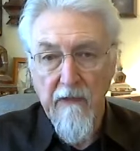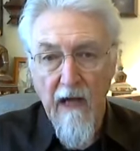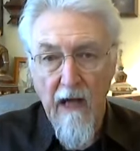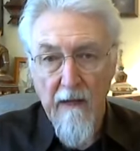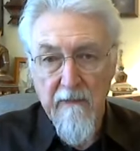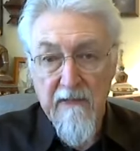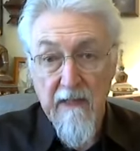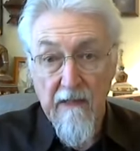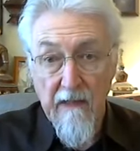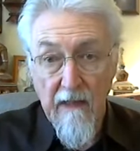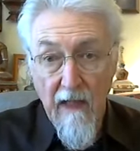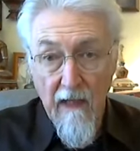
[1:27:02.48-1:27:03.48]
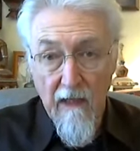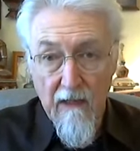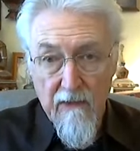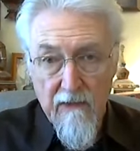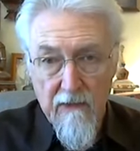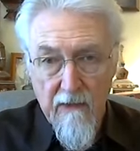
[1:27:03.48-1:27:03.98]
times in the
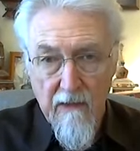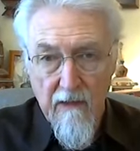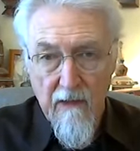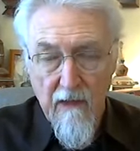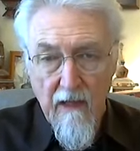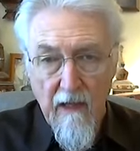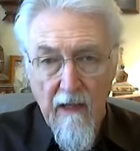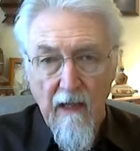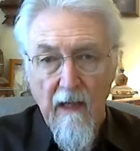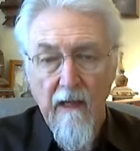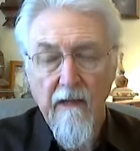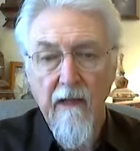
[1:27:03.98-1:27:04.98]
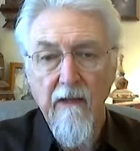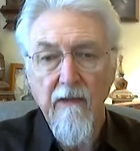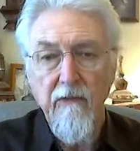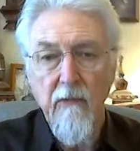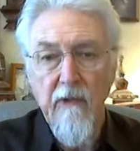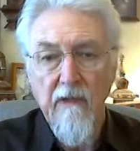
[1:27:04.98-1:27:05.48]
English, and then
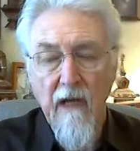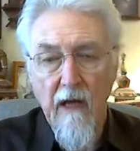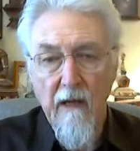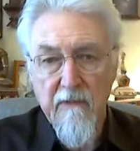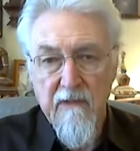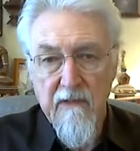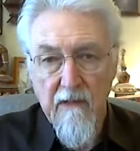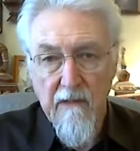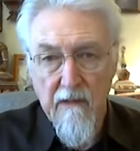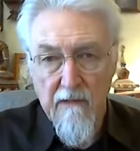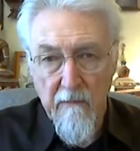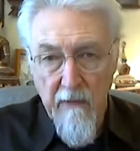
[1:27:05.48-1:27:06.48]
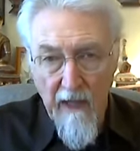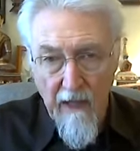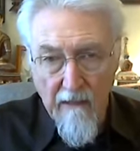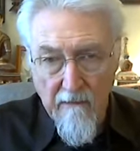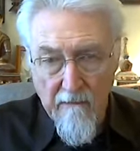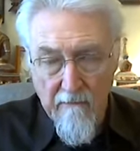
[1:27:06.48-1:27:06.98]
3 times in the
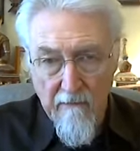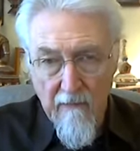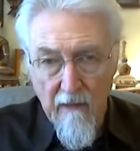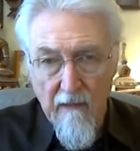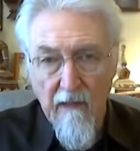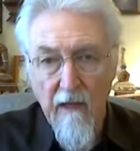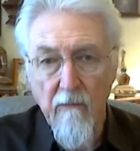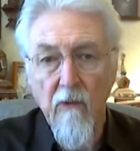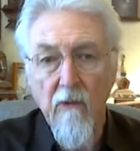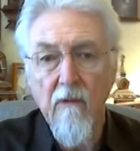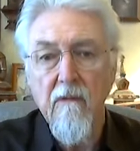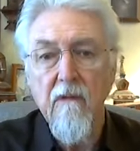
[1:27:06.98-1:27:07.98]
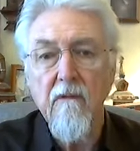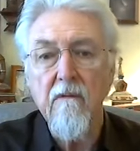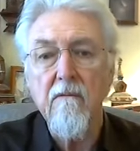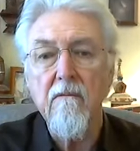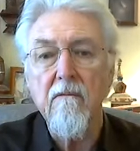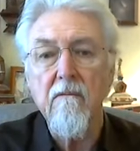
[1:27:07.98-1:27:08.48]
Tibet, and then we'll
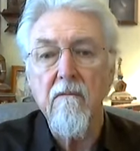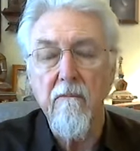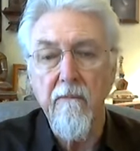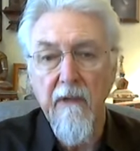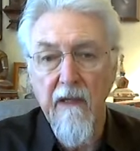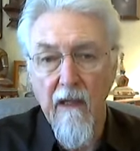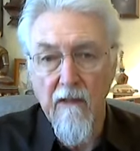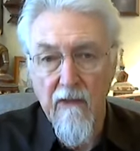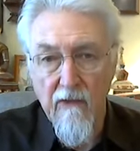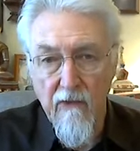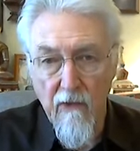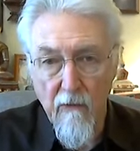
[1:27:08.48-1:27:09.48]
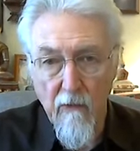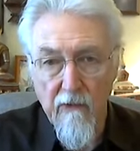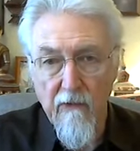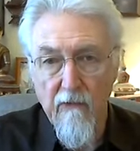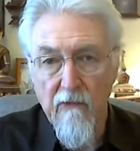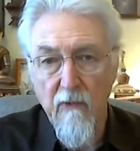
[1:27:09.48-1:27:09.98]

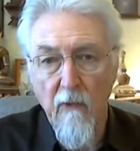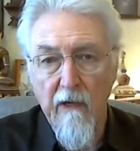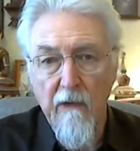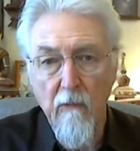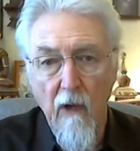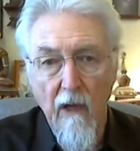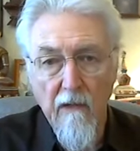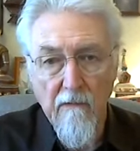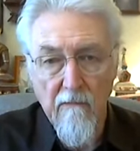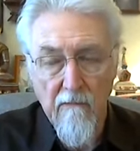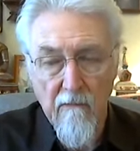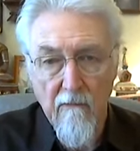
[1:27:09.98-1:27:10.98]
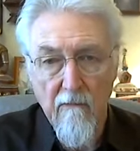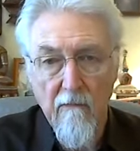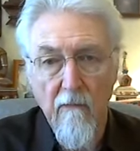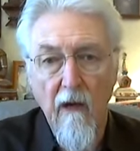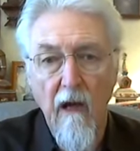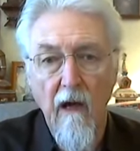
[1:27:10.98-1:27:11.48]
do 21
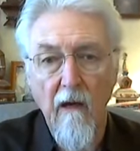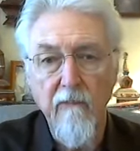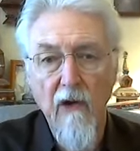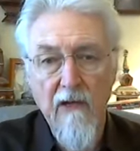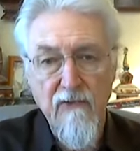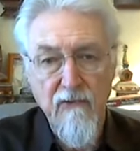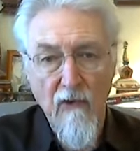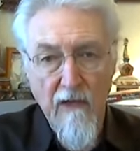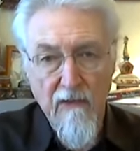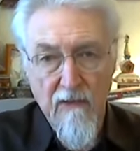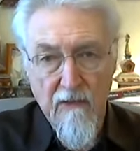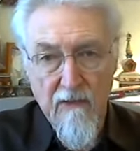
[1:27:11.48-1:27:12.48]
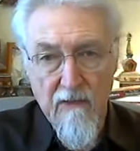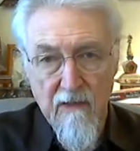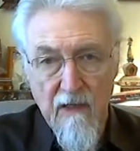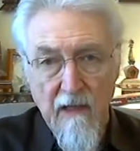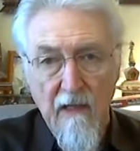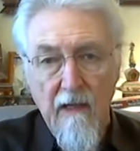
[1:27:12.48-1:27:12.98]
prostrations,
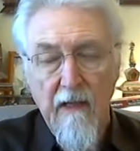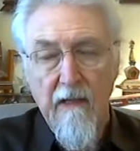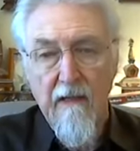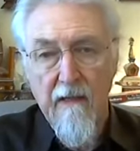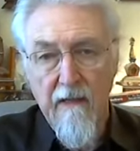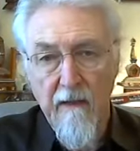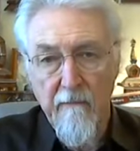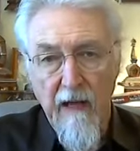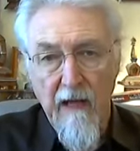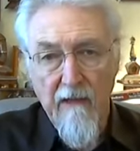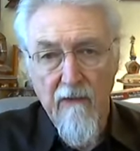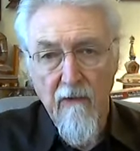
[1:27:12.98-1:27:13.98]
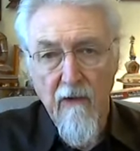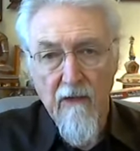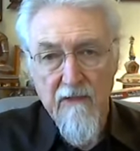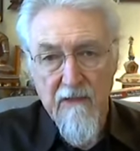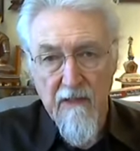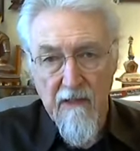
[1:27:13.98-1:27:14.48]
and then come back to our
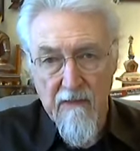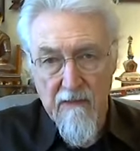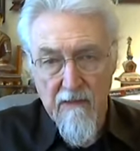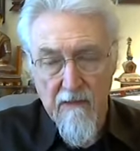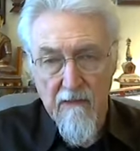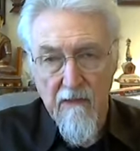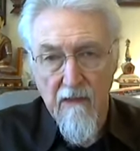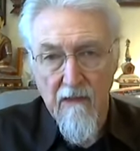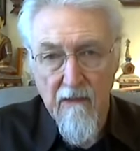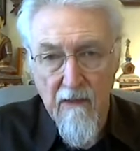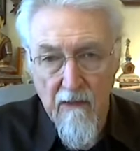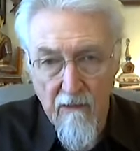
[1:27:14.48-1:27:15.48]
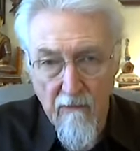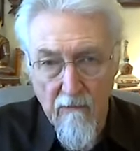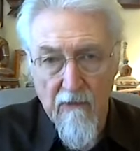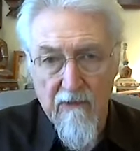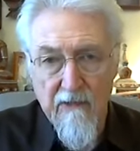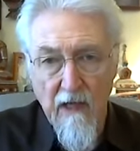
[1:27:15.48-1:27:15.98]
seats and continue
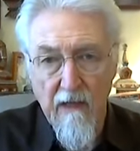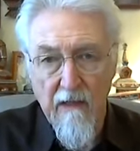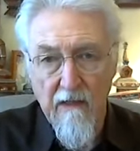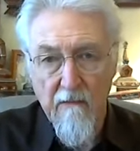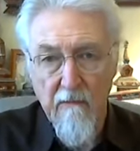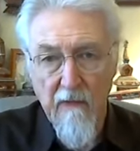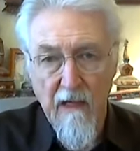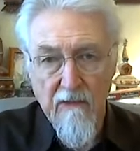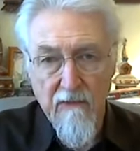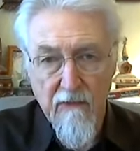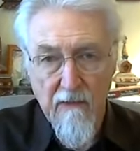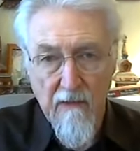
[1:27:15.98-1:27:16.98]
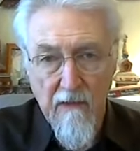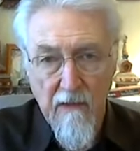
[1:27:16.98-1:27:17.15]
reciting the mantra.